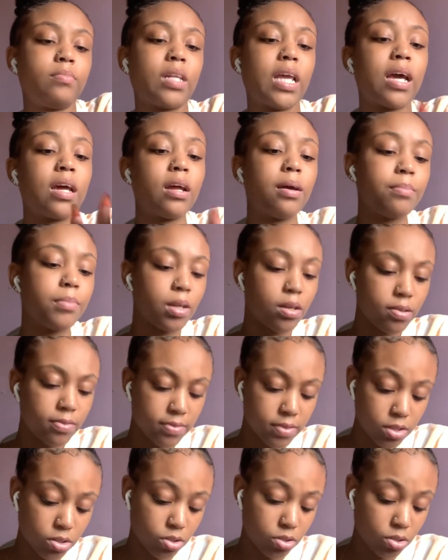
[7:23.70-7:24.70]
And I'm not
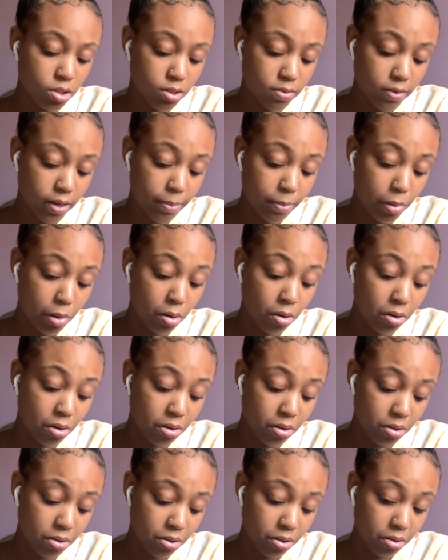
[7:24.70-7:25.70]
even sure if I'm
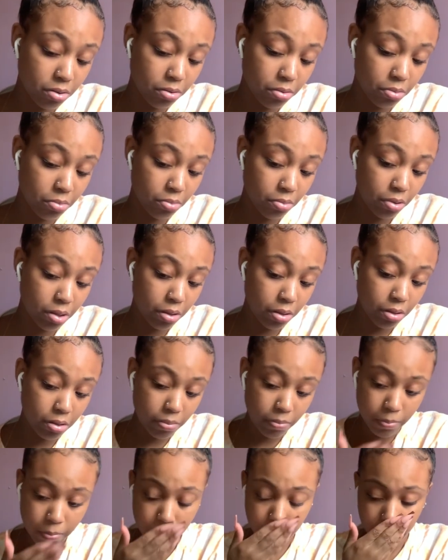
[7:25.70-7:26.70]
allergic to it.
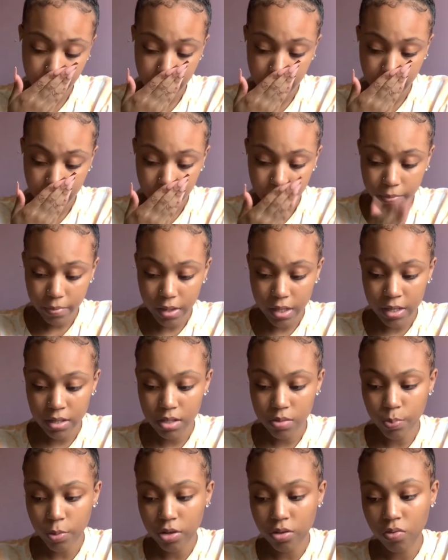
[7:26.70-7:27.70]
It
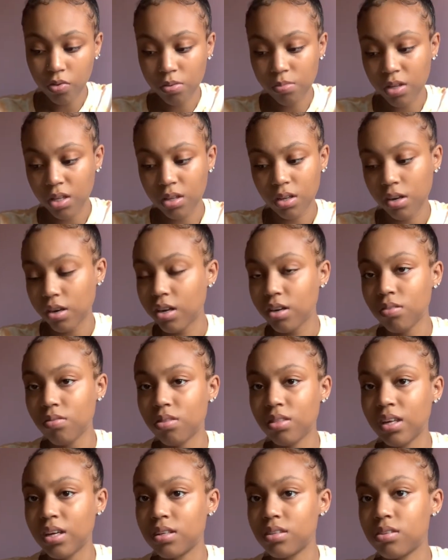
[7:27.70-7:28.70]
smells familiar. I don't
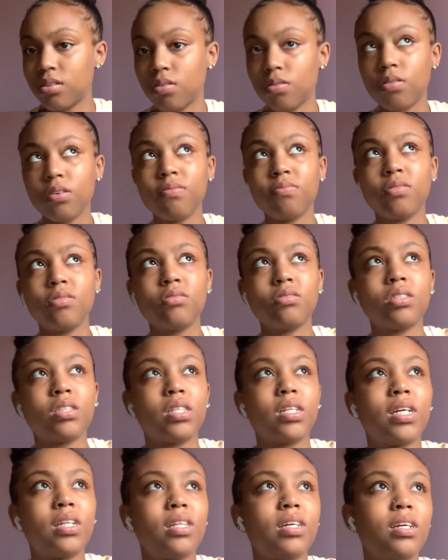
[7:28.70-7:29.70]
think so. I
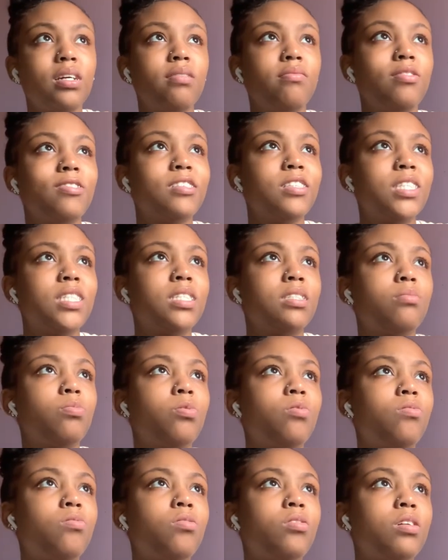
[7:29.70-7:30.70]
think I've used this
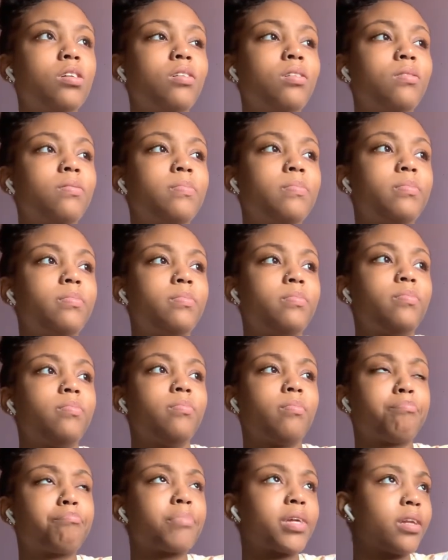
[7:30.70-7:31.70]
before.
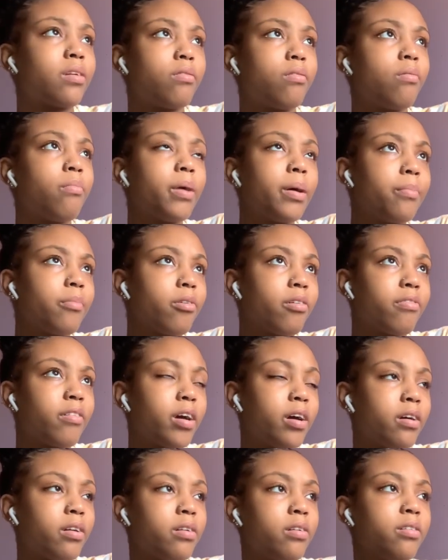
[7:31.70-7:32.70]
I don't remember if I
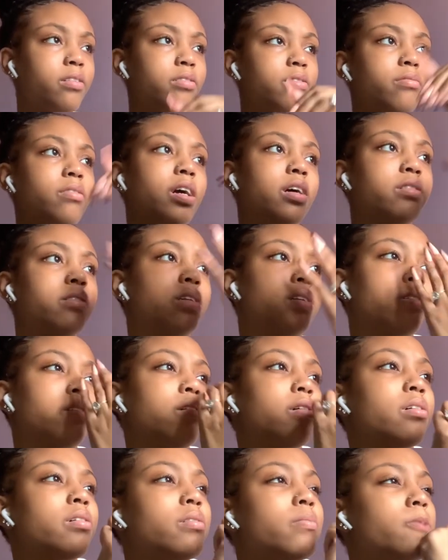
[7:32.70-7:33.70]
had an allergic reaction or
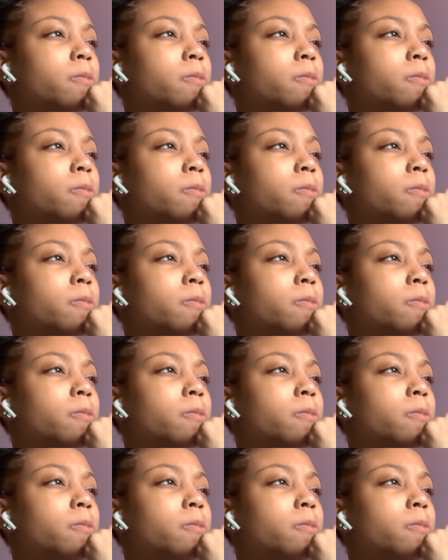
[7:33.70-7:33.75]
not.